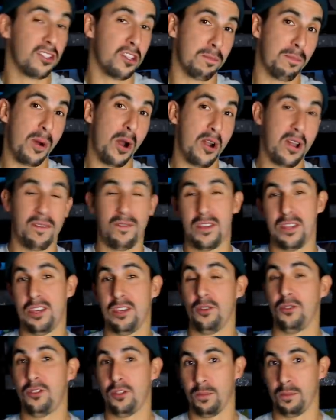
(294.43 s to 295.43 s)
just part of the
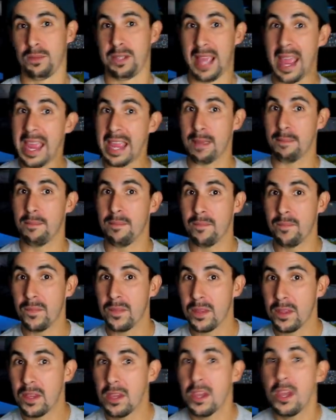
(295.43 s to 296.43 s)
YouTube game.
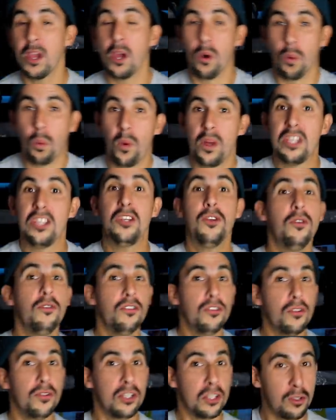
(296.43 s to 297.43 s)
When you
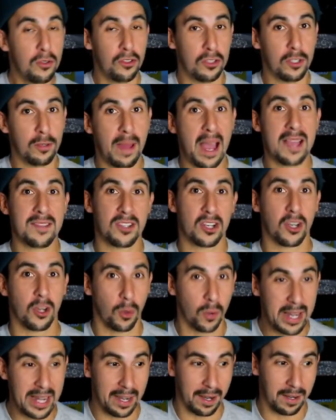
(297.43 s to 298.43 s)
do YouTube as a
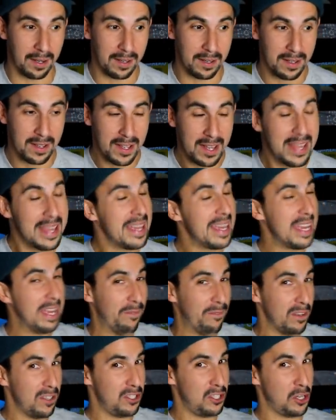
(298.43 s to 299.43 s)
career,
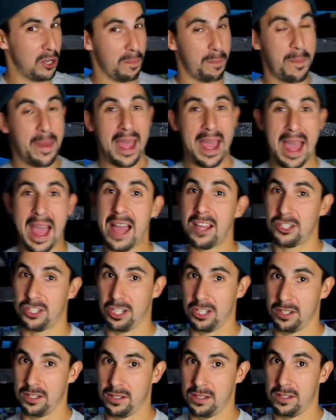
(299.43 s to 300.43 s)
if it's your
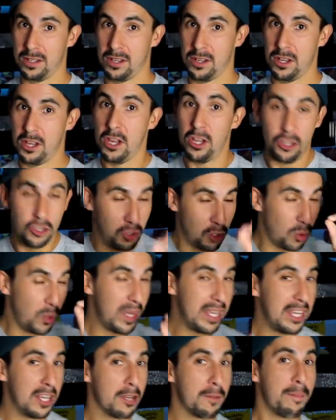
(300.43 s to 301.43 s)
passion.
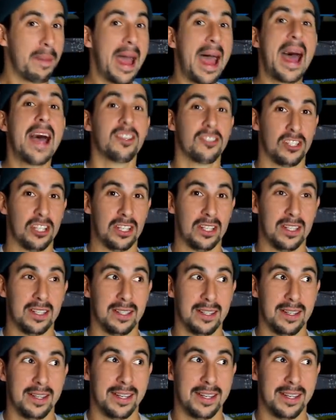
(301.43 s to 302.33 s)
Doing your passion